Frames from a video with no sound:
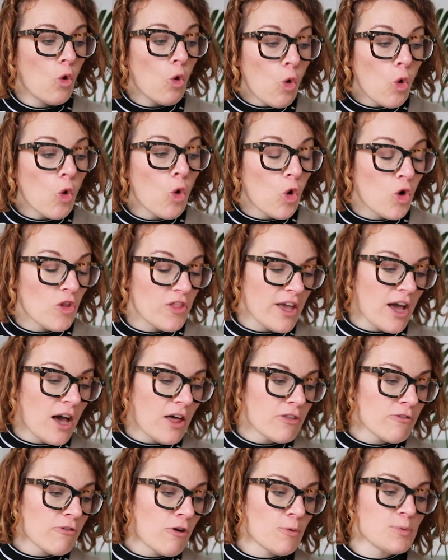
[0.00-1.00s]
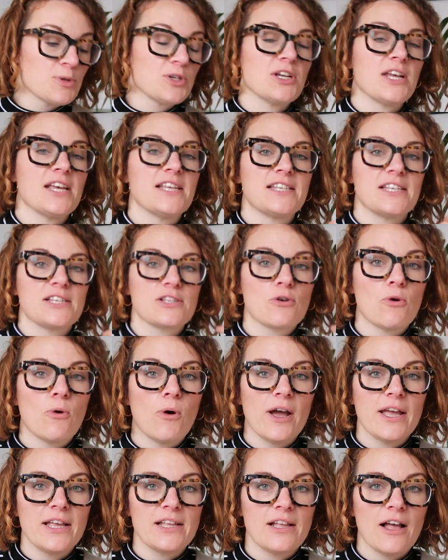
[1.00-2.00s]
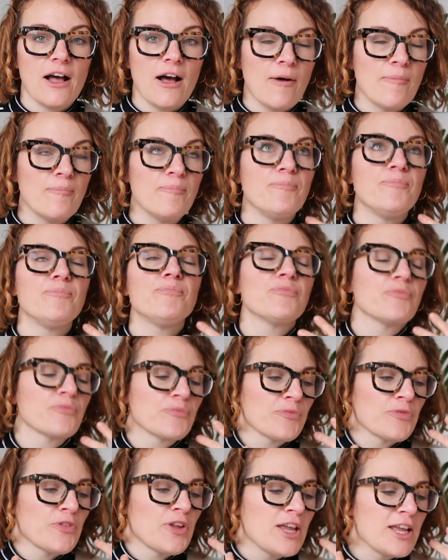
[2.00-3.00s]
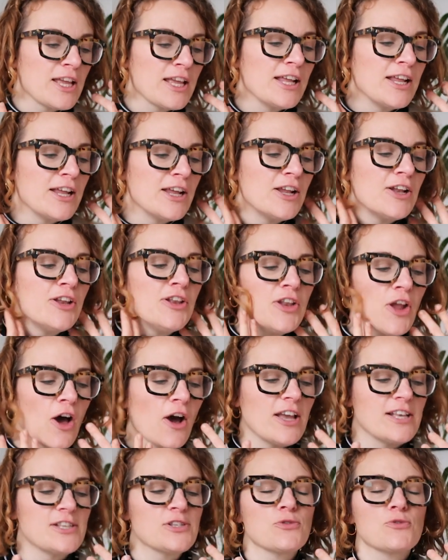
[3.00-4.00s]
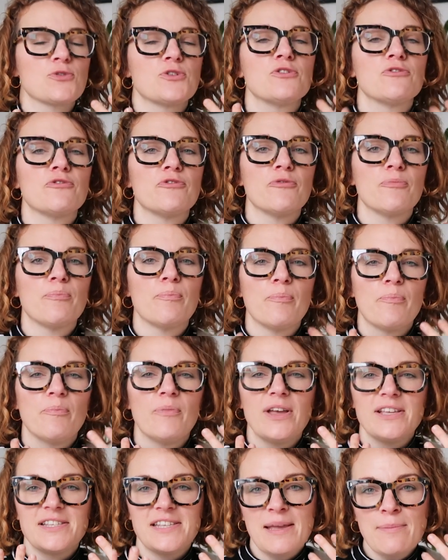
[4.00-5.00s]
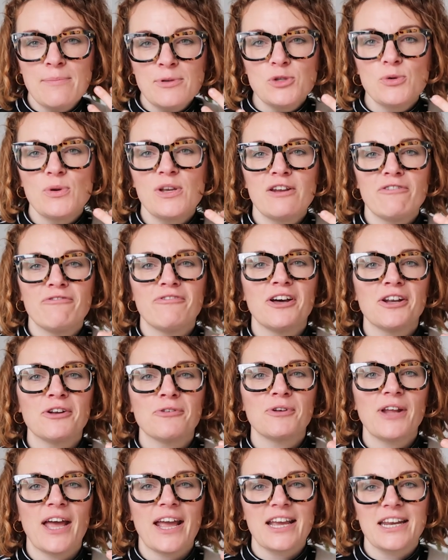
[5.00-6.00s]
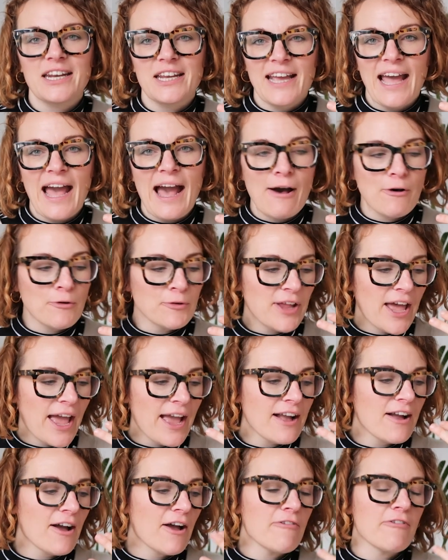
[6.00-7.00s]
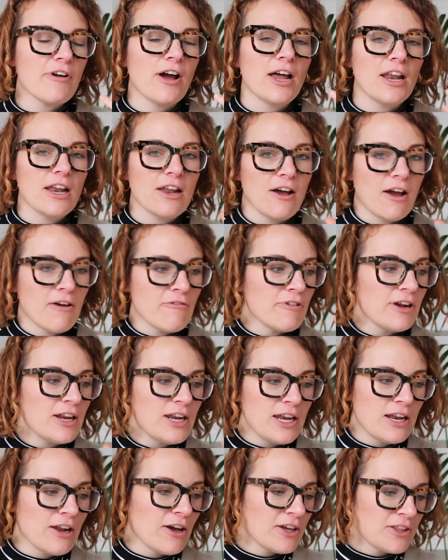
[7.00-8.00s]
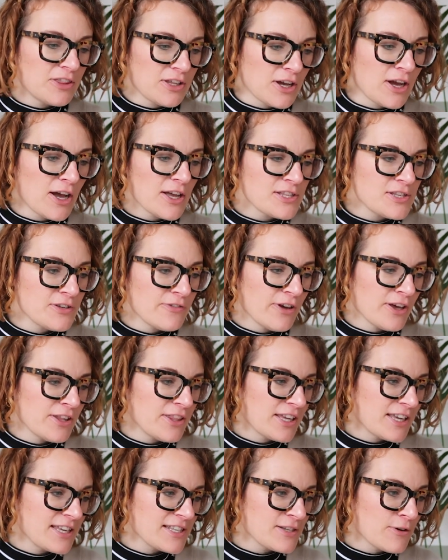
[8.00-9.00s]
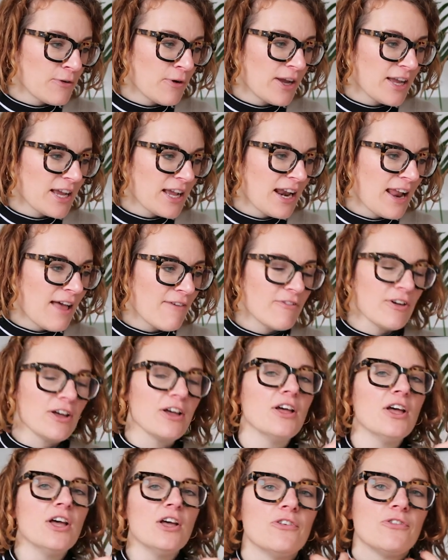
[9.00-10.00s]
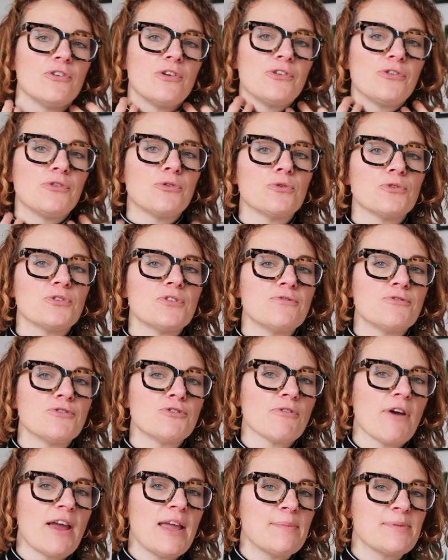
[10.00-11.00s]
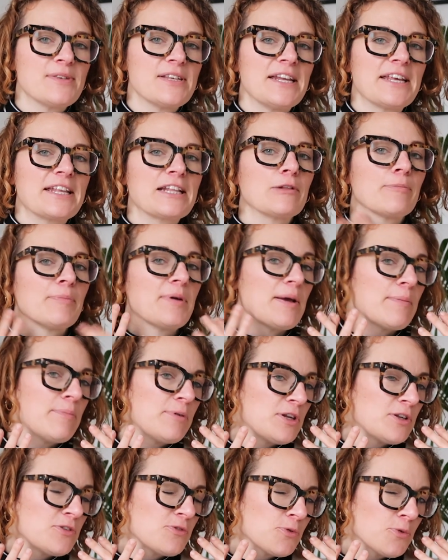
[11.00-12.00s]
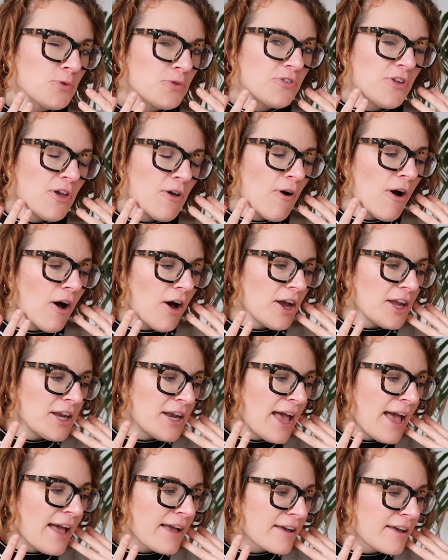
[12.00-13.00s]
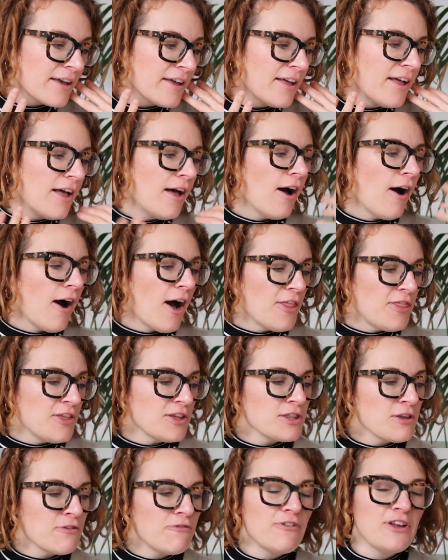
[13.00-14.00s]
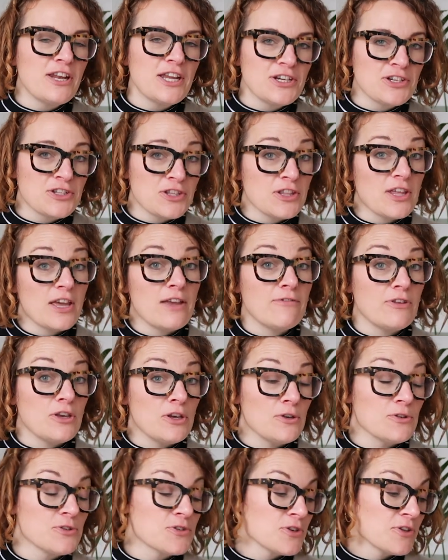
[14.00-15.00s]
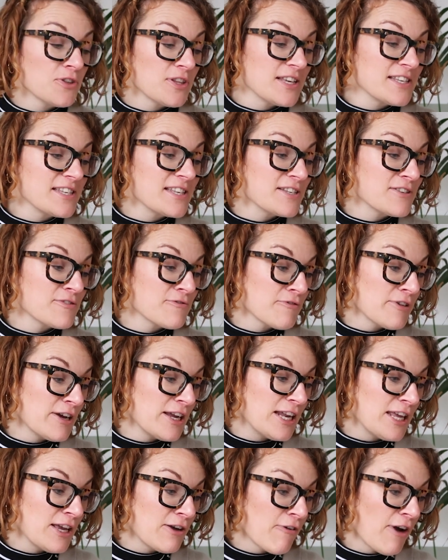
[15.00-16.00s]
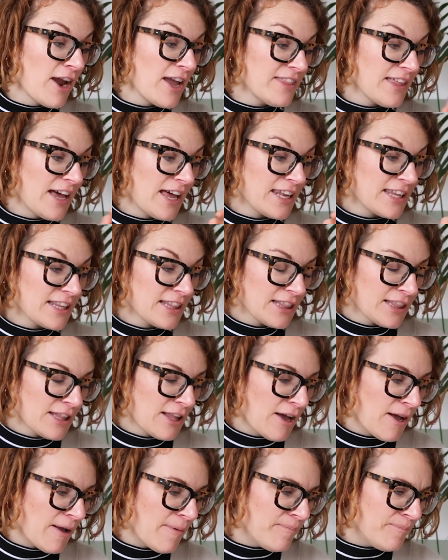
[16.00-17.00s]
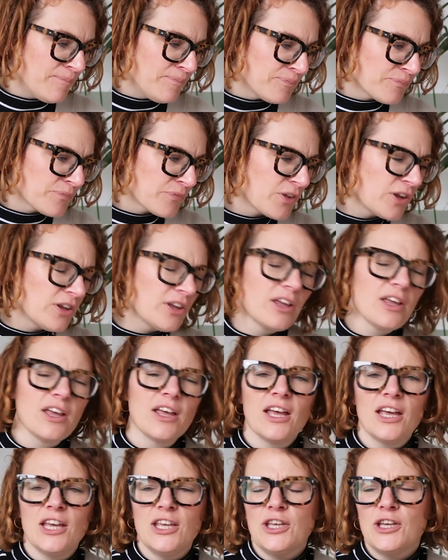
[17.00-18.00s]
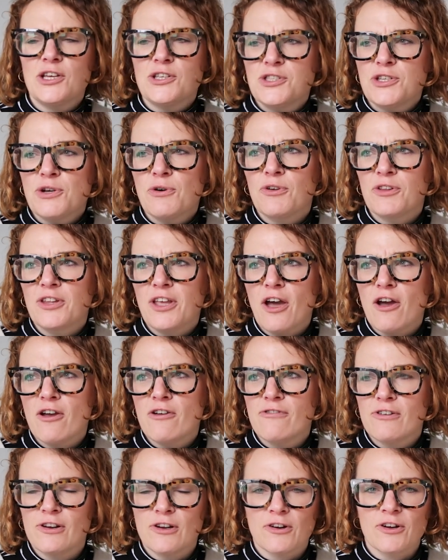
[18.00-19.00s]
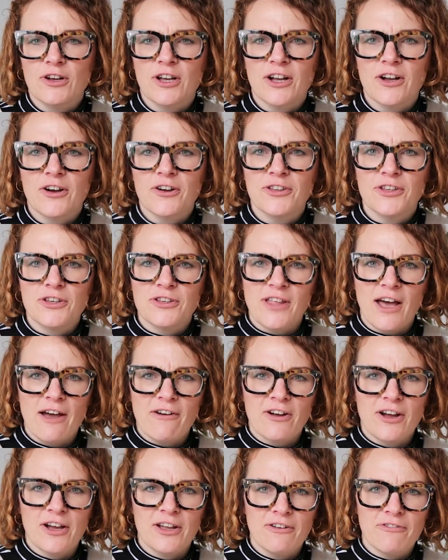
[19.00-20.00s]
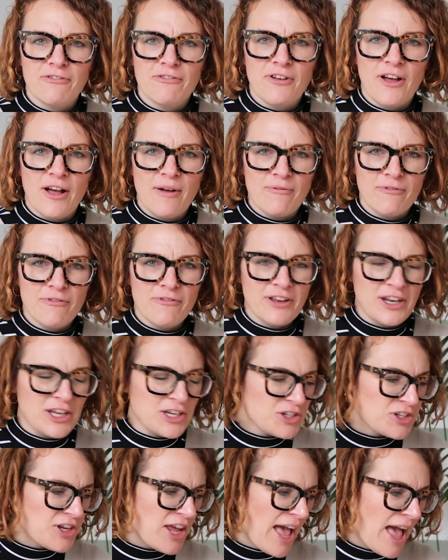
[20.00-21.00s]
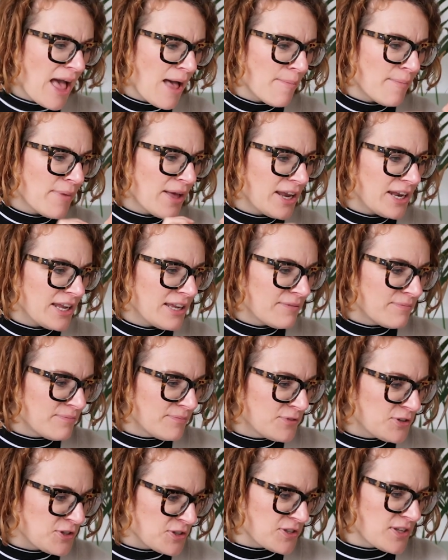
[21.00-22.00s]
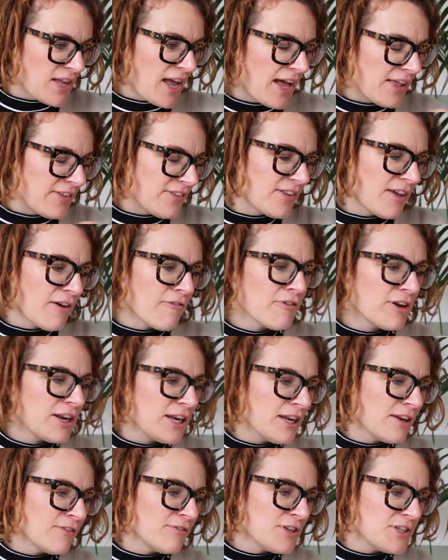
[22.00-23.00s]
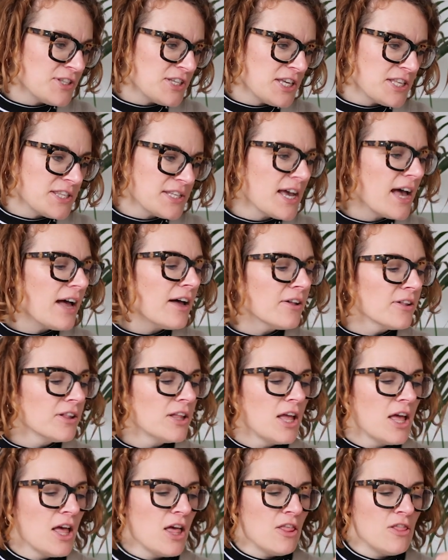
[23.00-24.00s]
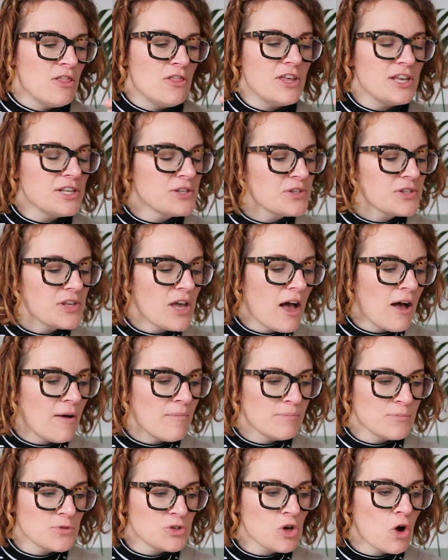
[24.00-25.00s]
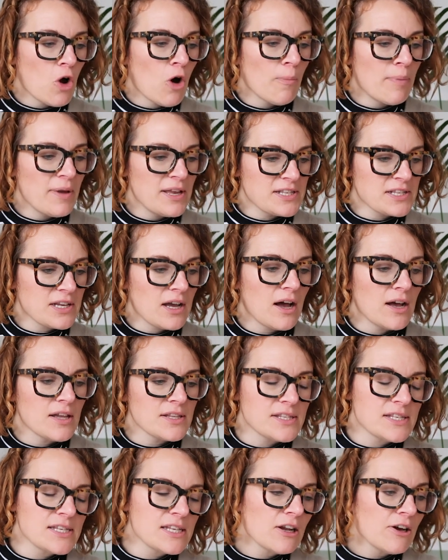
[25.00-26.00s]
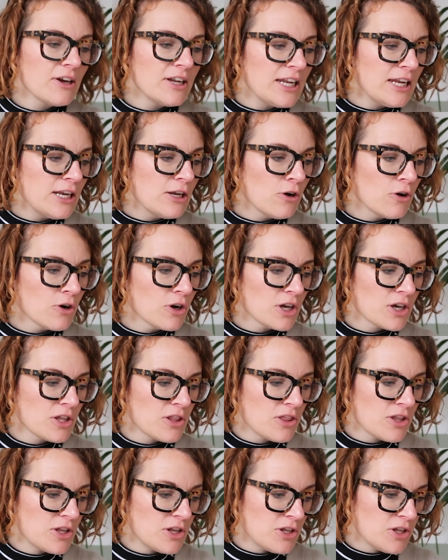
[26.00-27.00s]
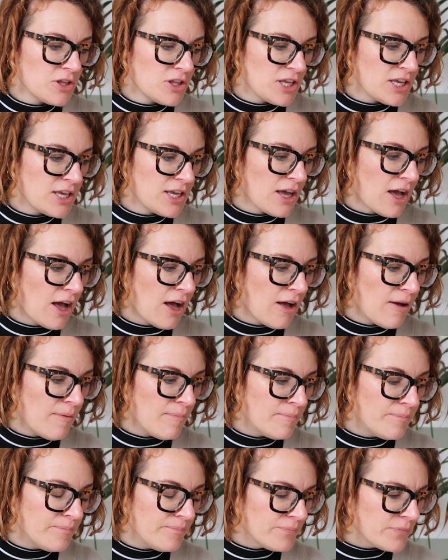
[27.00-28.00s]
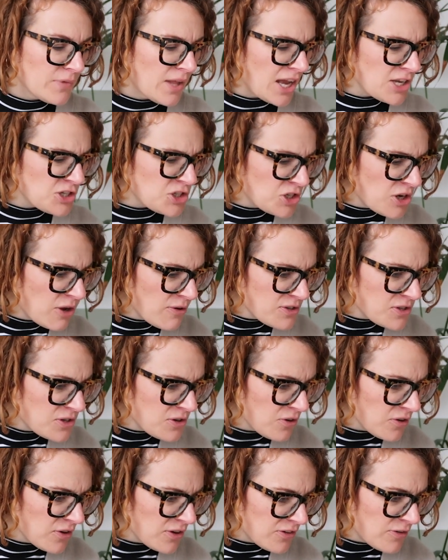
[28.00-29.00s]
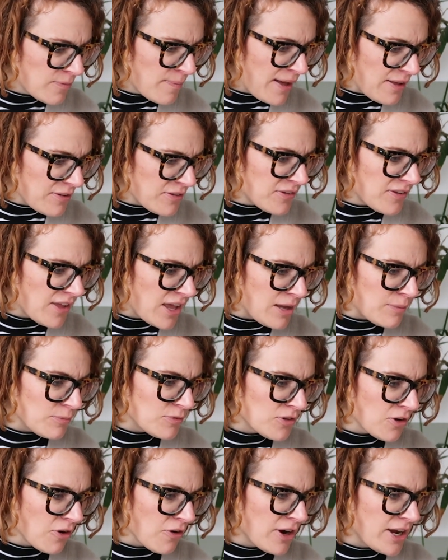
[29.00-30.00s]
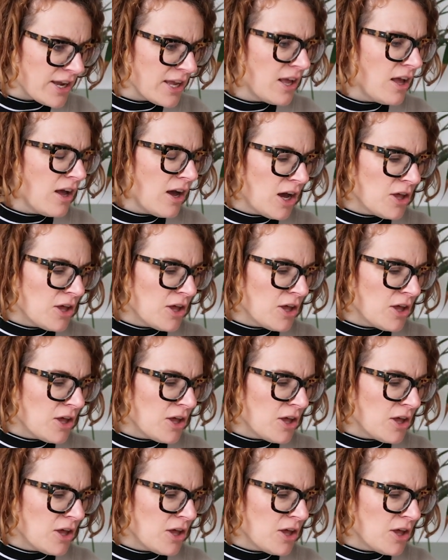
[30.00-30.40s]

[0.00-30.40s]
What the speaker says: Or the other option is it's quite nice sort of, it's in between a funnel neck and a cowl neck. I really like the cut of it. I think it's quite clever. So it sort of drapes a little bit, but it's also high neck. I think the finish that they've used on this is really great. That little, you can do it on the overlocker, can't you? That kind of finished hem, and it just adds that really lovely detail. This top is cut slightly longer than the, it's not, it's about the same, sorry.